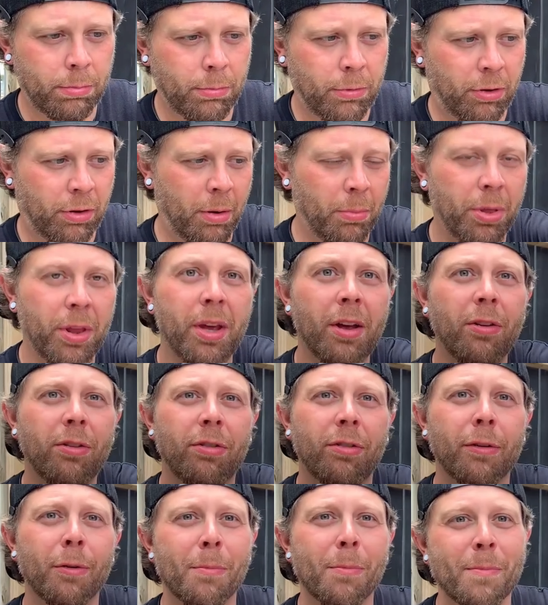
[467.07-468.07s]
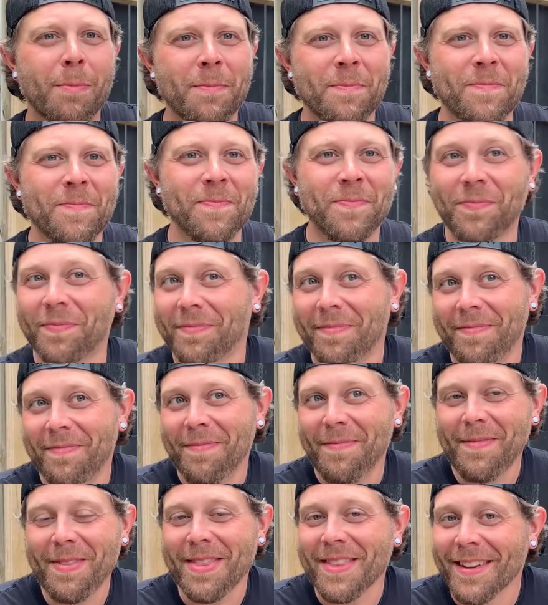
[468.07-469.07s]
something else soup.
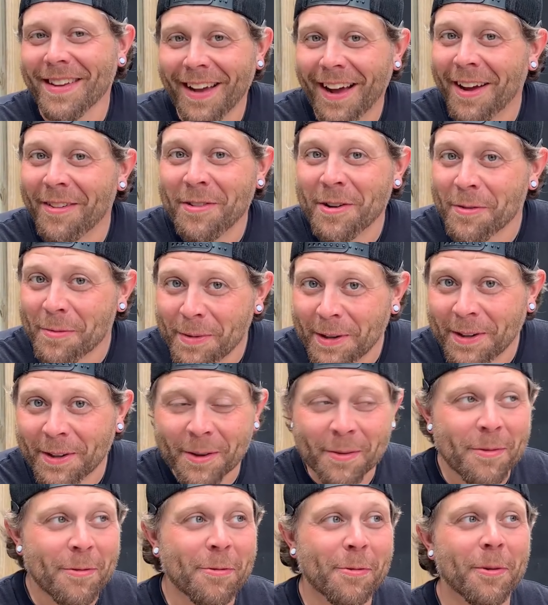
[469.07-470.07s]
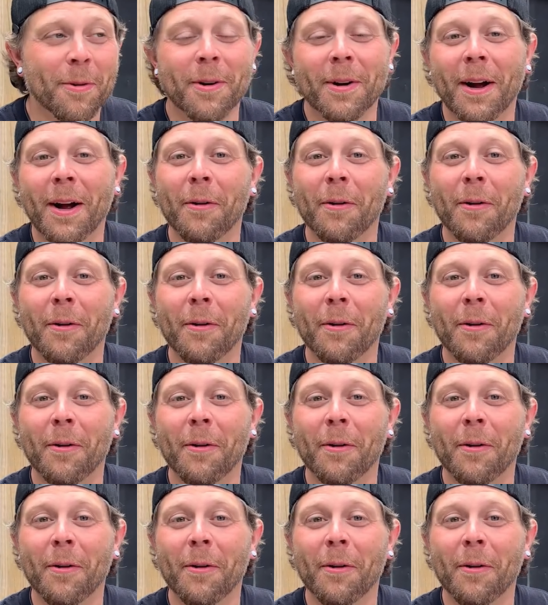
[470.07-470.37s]
I've never been here before.